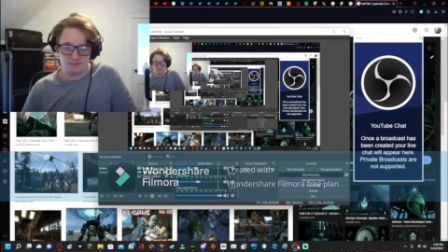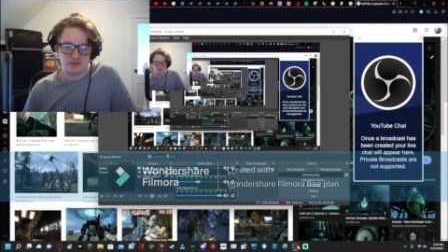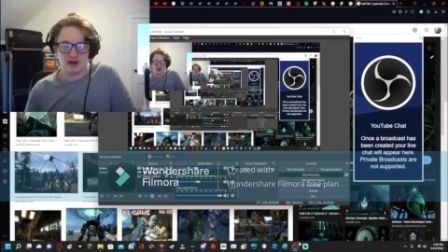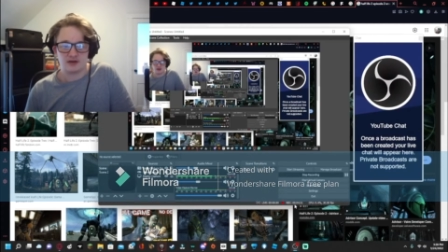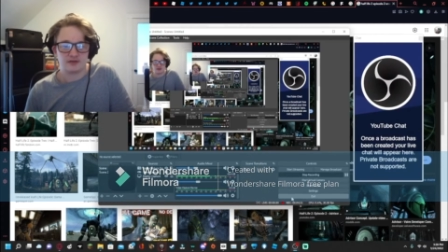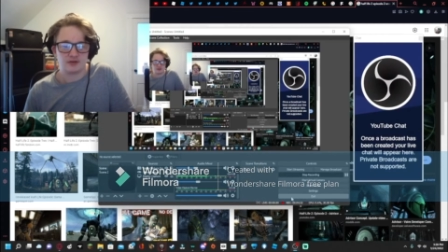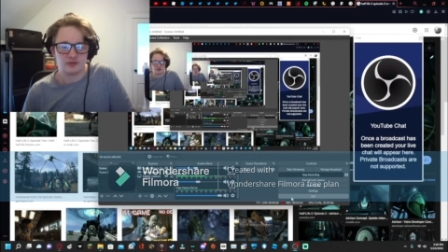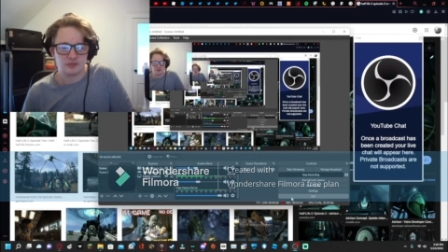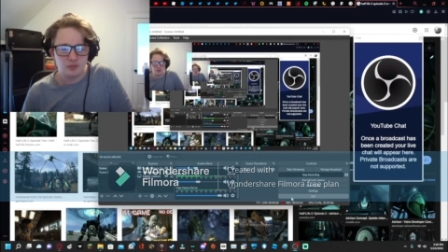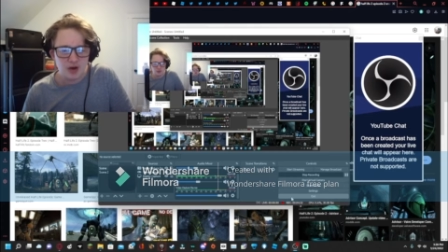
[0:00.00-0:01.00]
Alyx
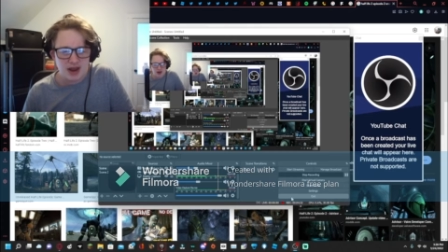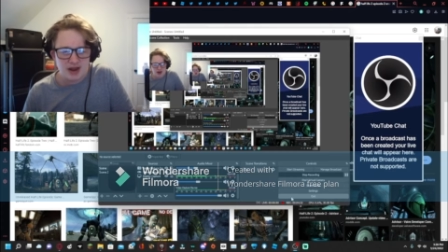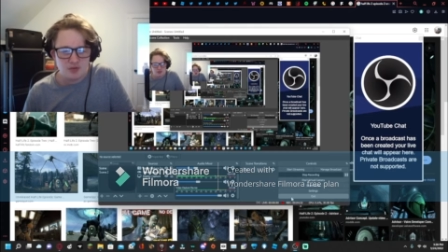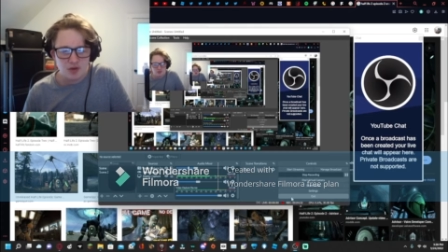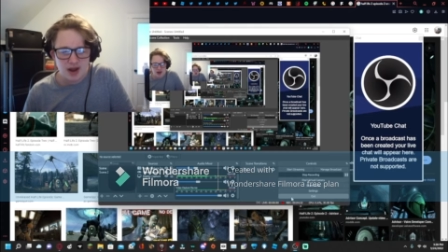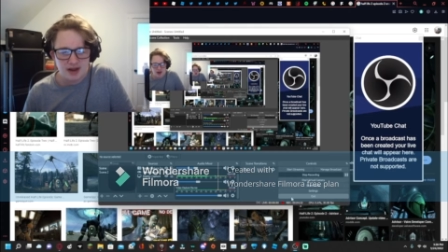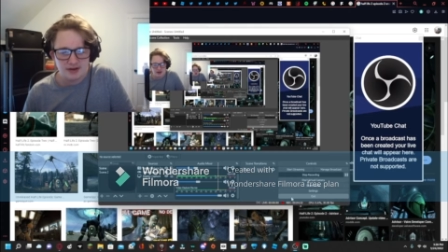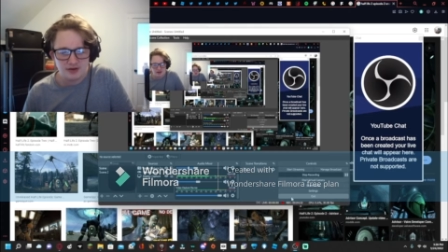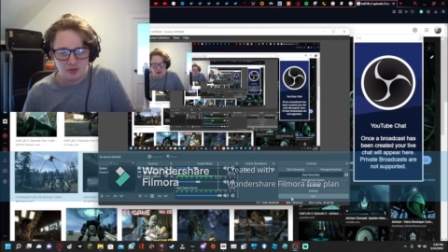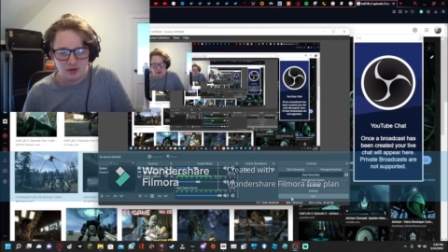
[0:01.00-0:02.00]
goes, wait, wait,
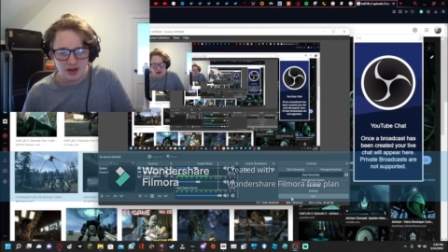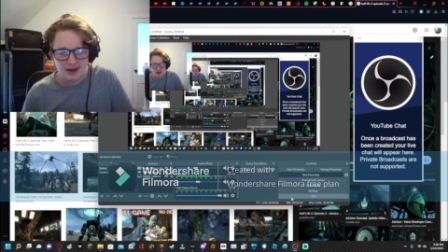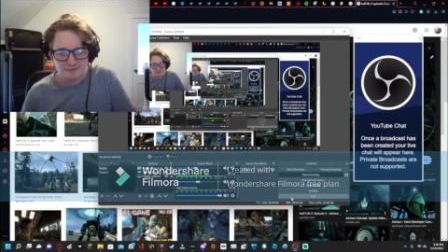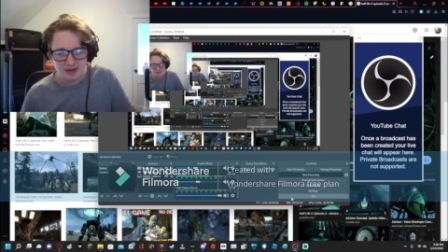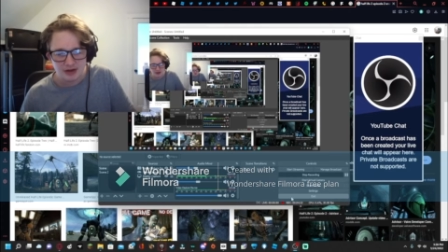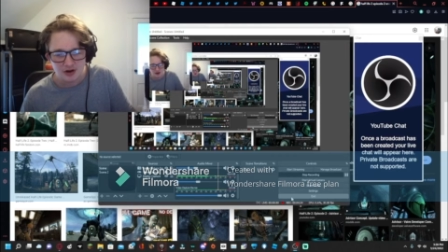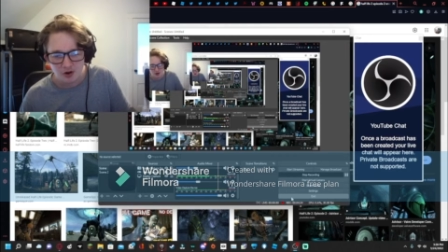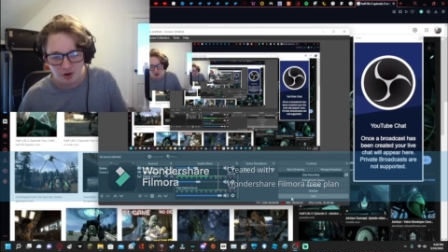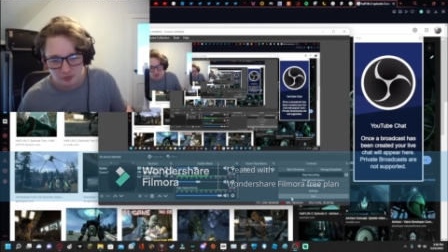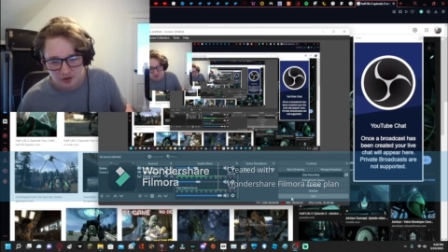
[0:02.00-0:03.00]
don't leave me,
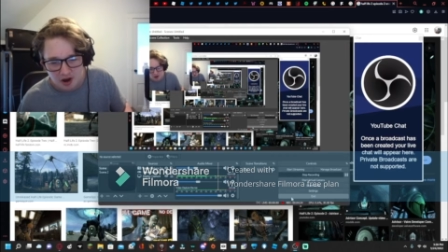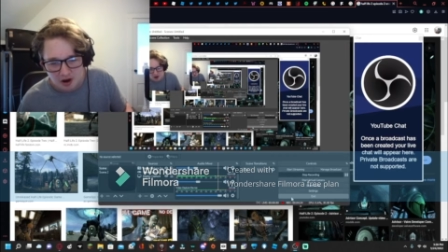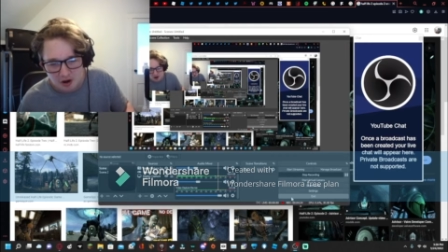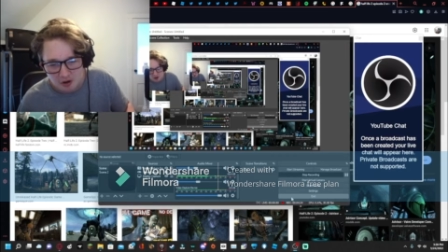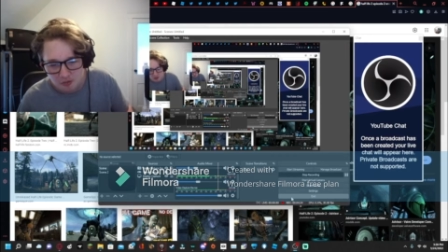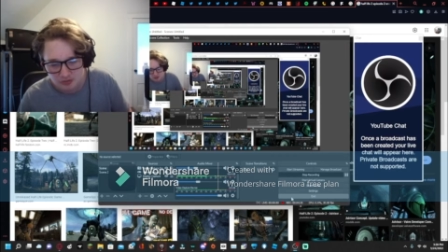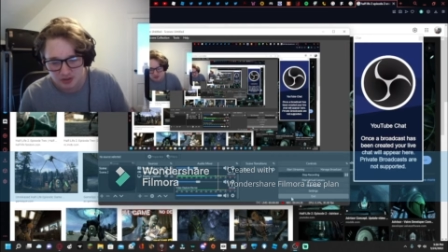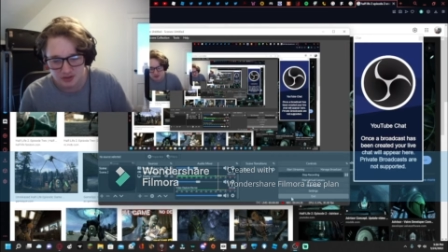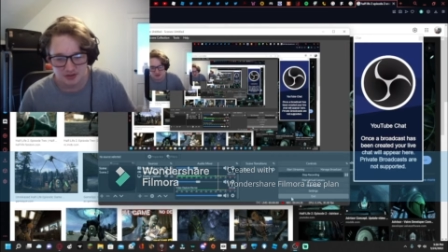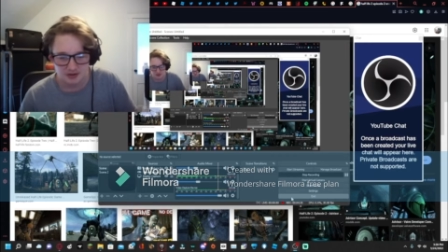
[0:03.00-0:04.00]
don't no.
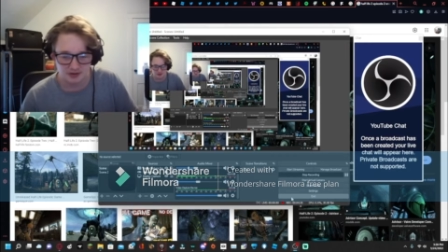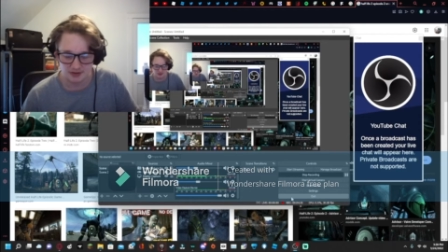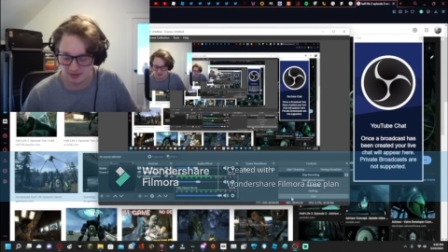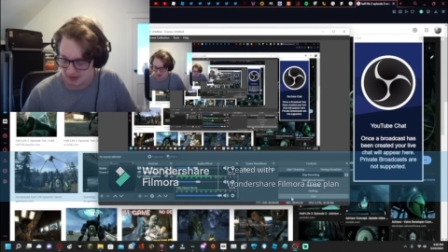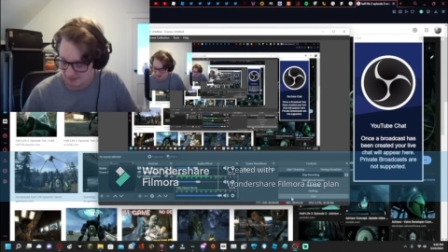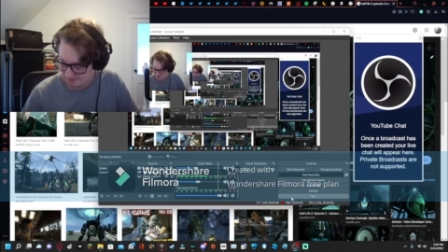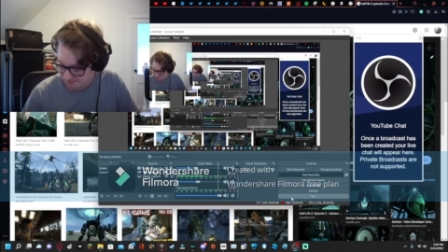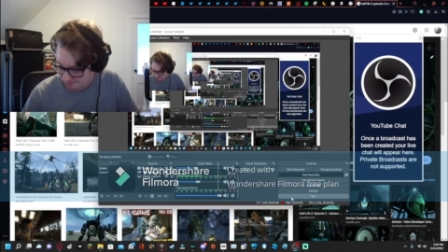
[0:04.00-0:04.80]
And then